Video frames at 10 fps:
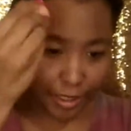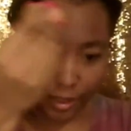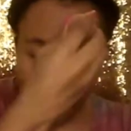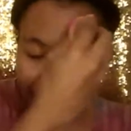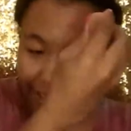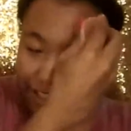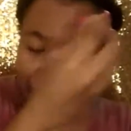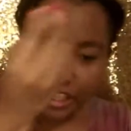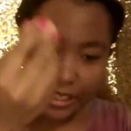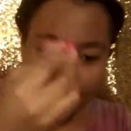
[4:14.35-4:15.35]
like,
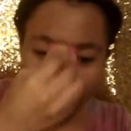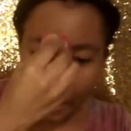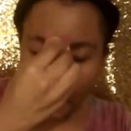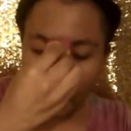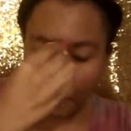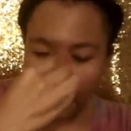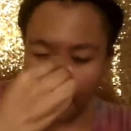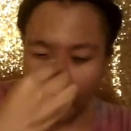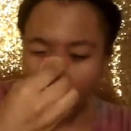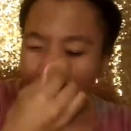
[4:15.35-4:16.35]
she kept
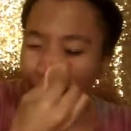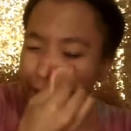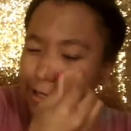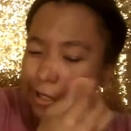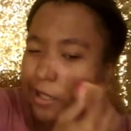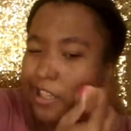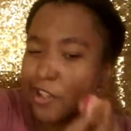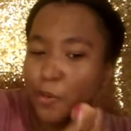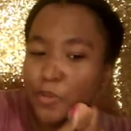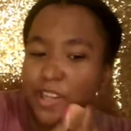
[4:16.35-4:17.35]
basically
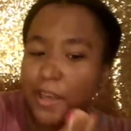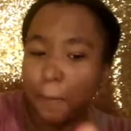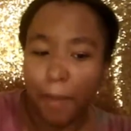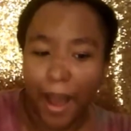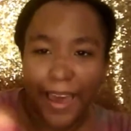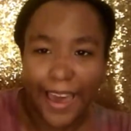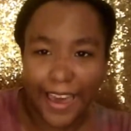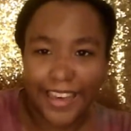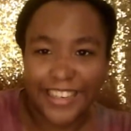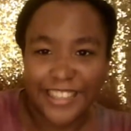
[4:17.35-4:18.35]
using my
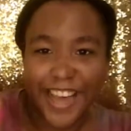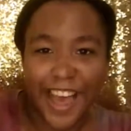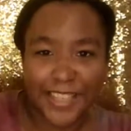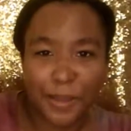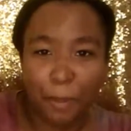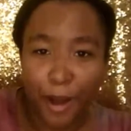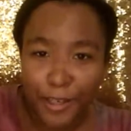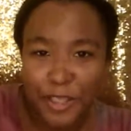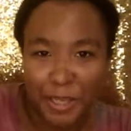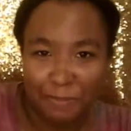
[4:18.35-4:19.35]
hand as a
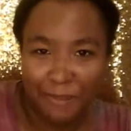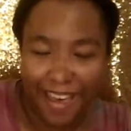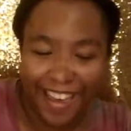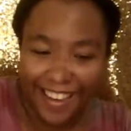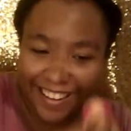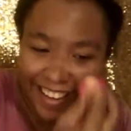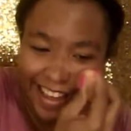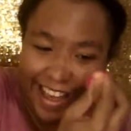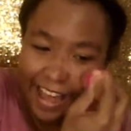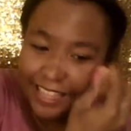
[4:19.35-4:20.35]
punching bag.
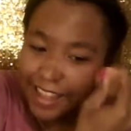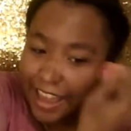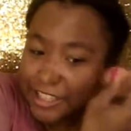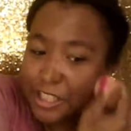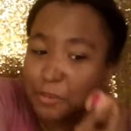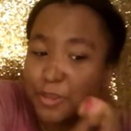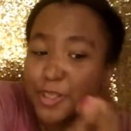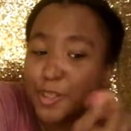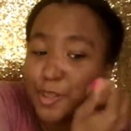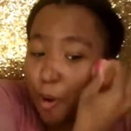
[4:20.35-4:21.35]
Like, she was
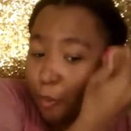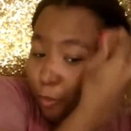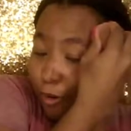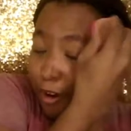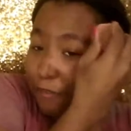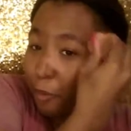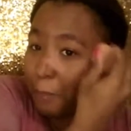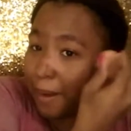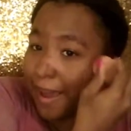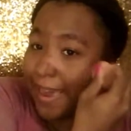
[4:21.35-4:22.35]
so rough
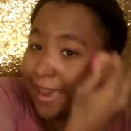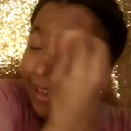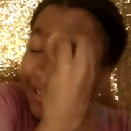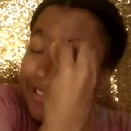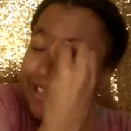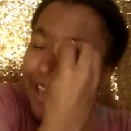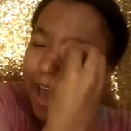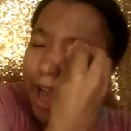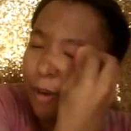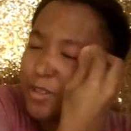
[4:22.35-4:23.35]
on my hands, and
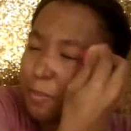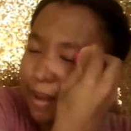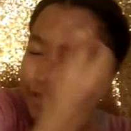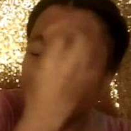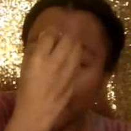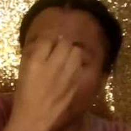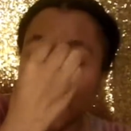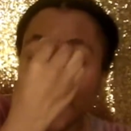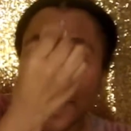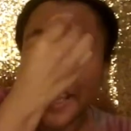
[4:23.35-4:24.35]
I was about to
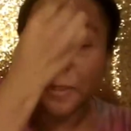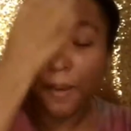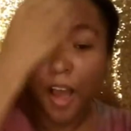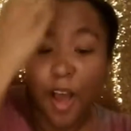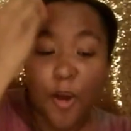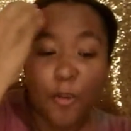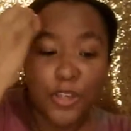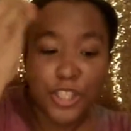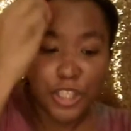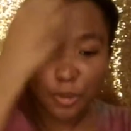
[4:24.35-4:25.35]
scream
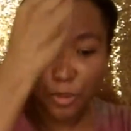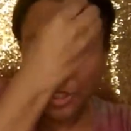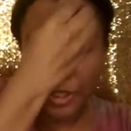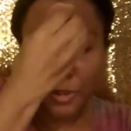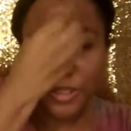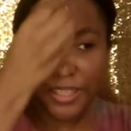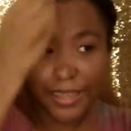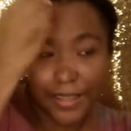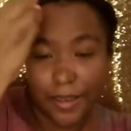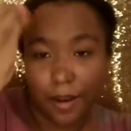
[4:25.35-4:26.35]
when she was
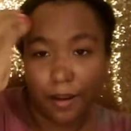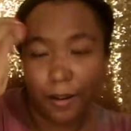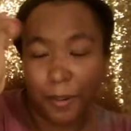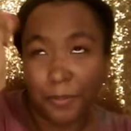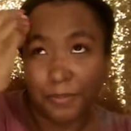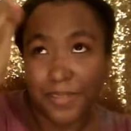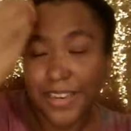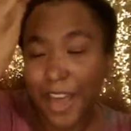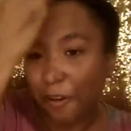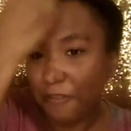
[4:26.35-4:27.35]
using the
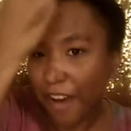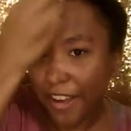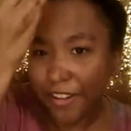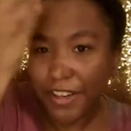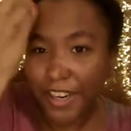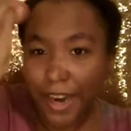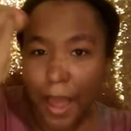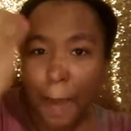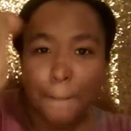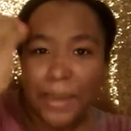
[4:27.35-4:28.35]
nail filer,
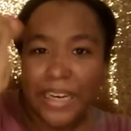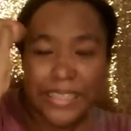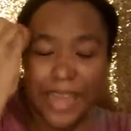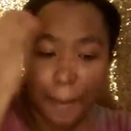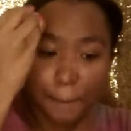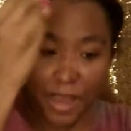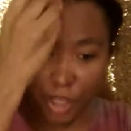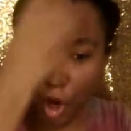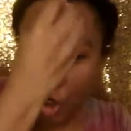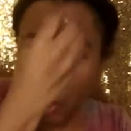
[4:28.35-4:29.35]
because that mess
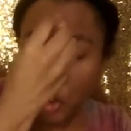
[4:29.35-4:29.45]
hurt